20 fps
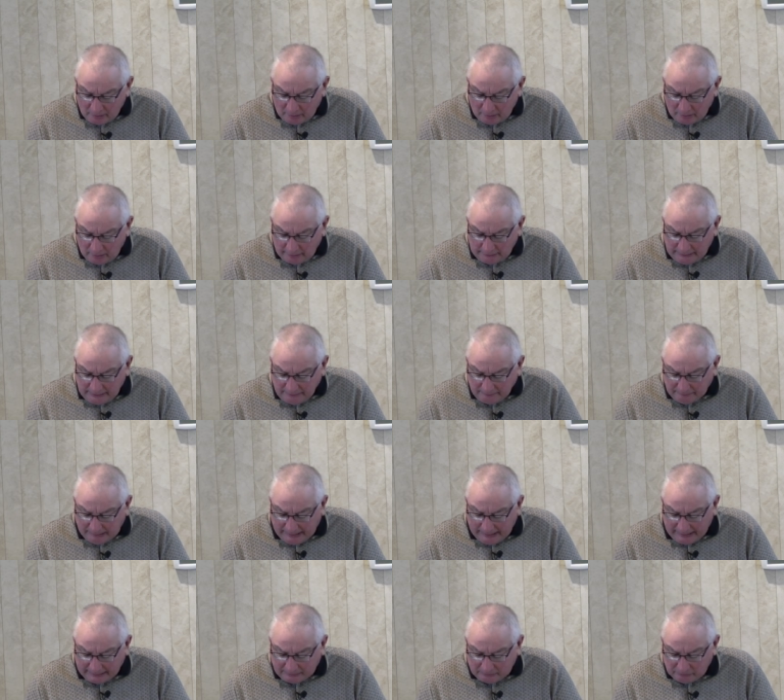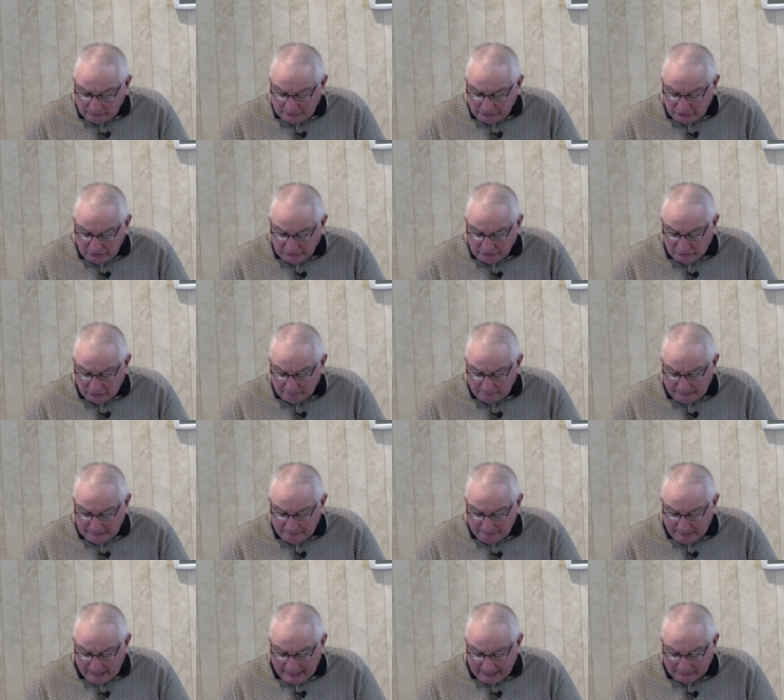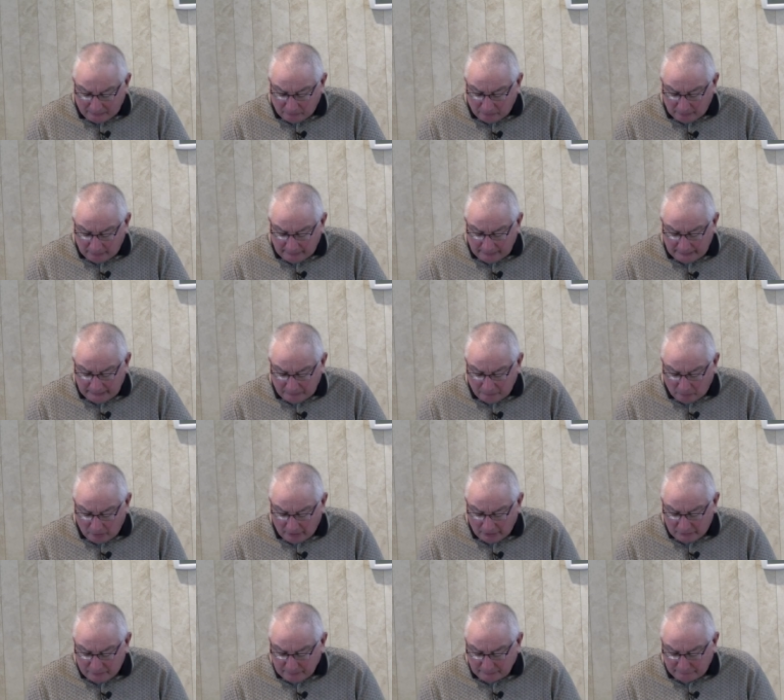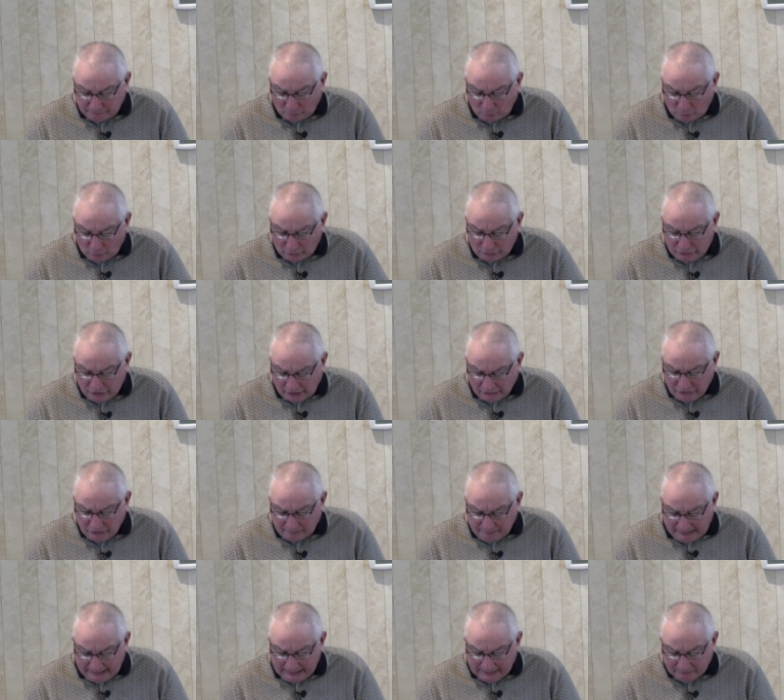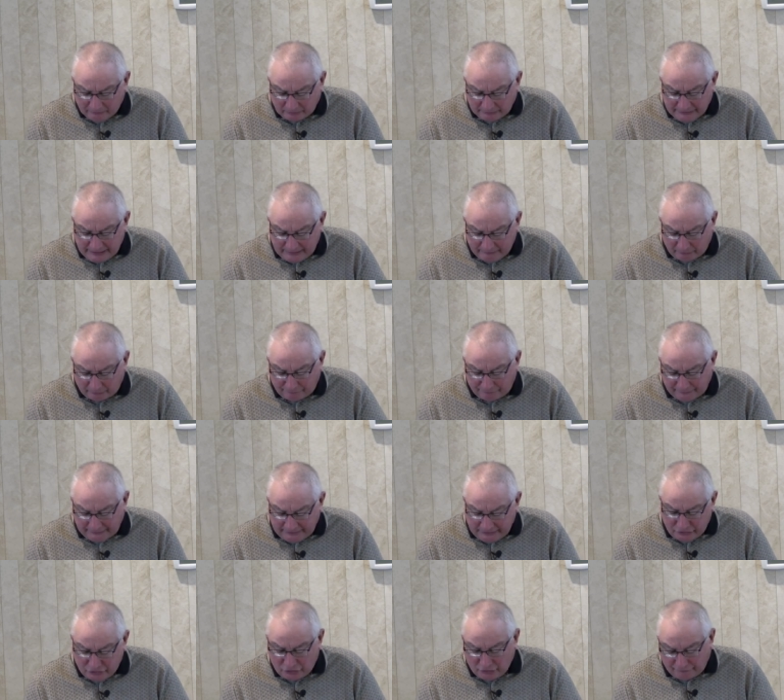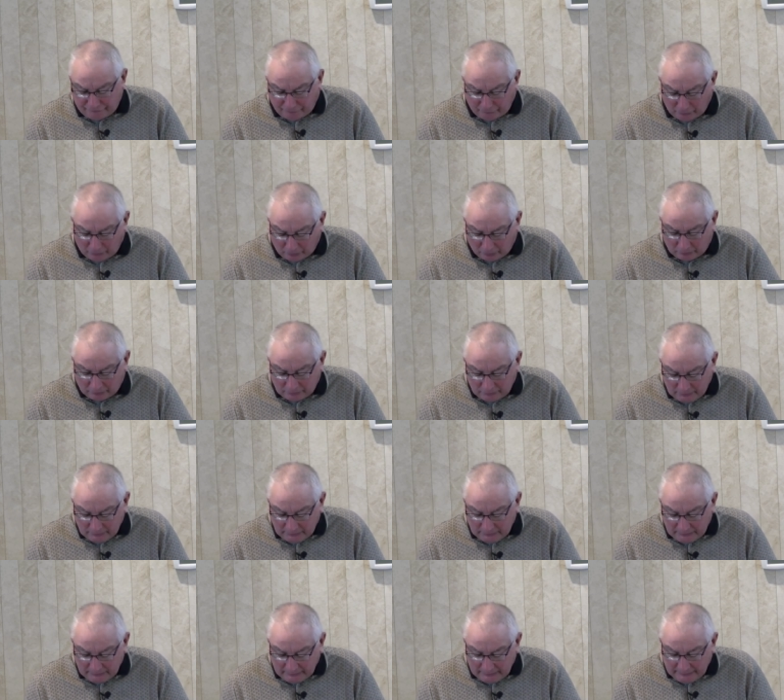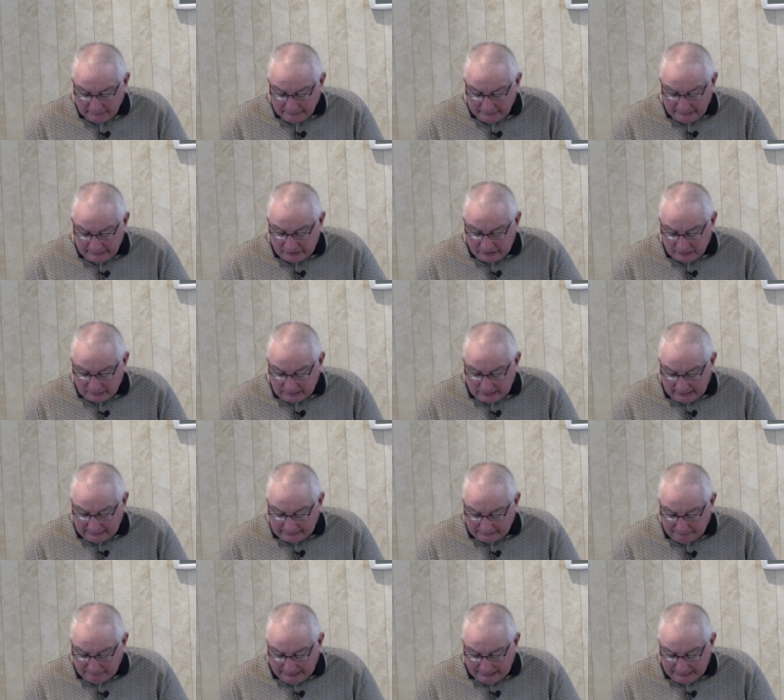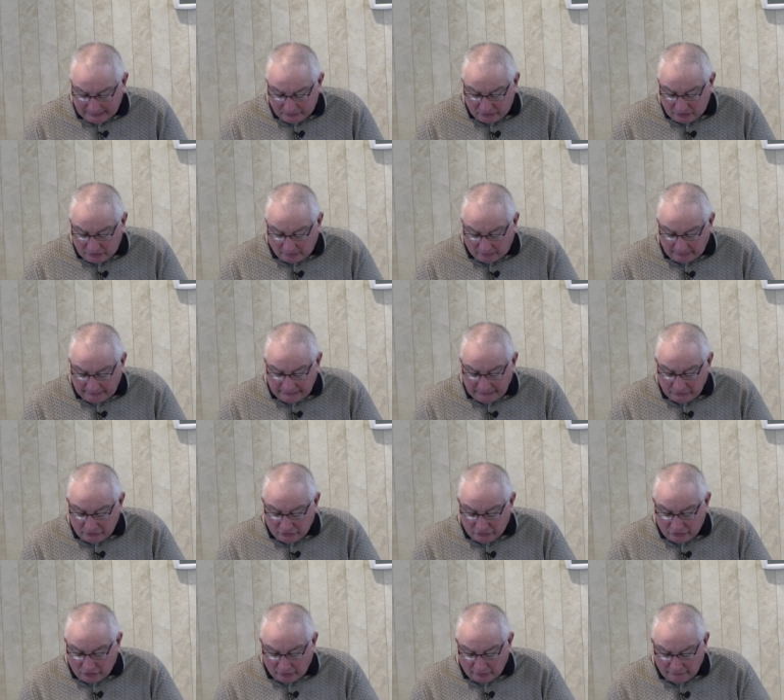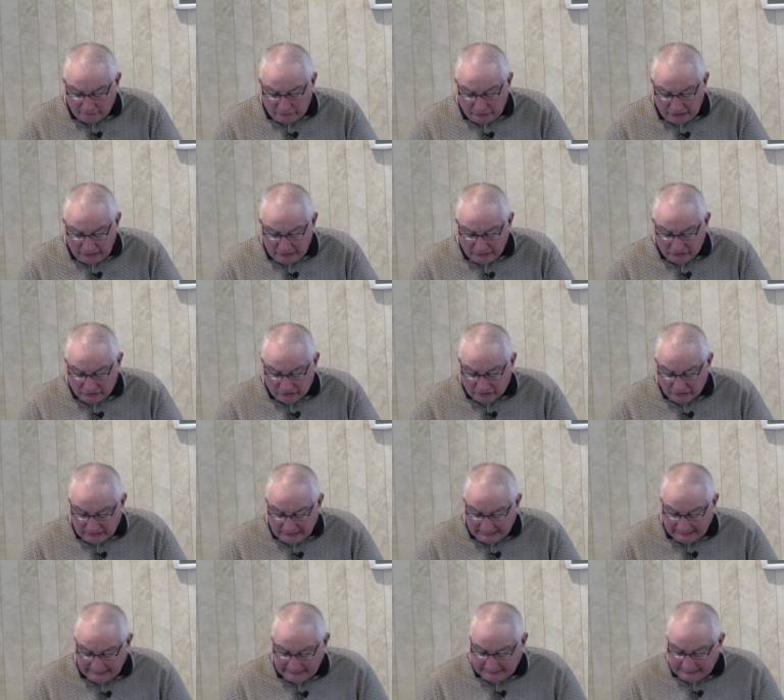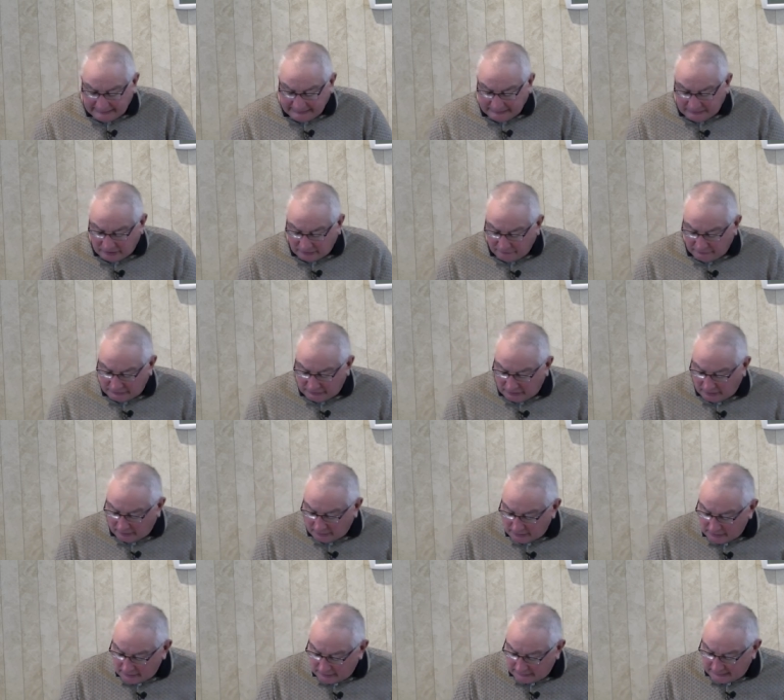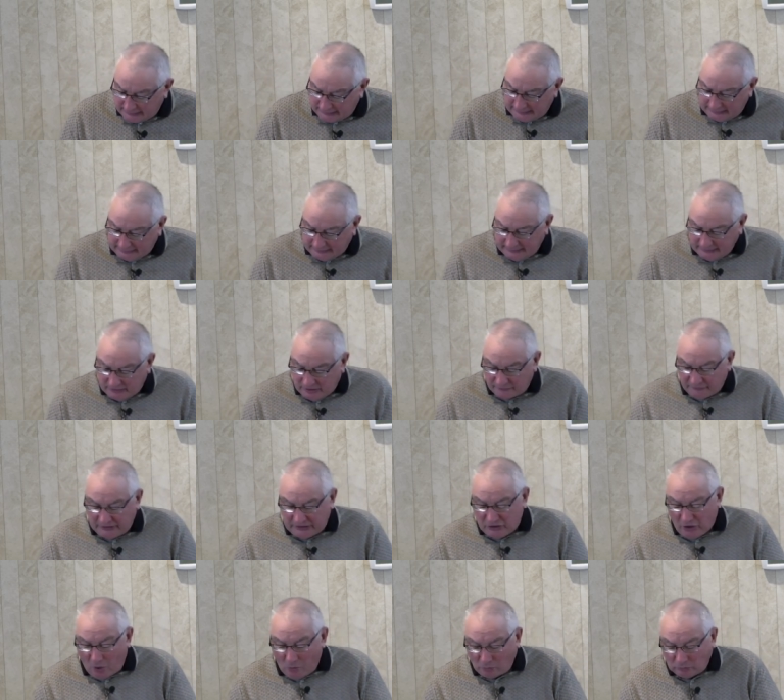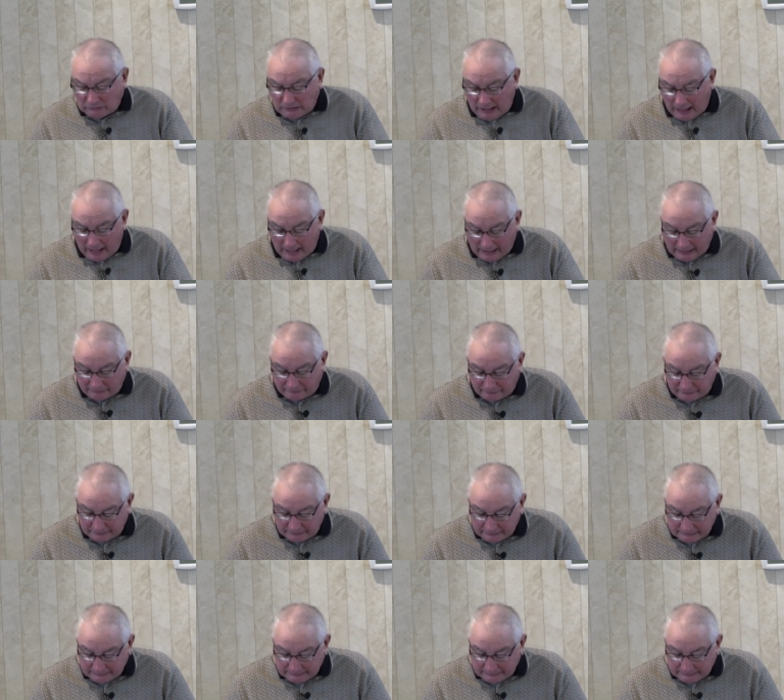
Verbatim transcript: Looking back, wishing to be back where he was before, such a man will never finish the furrow. This is like a man starting to serve Jesus. Then he thinks of his, then he thinks of his old life,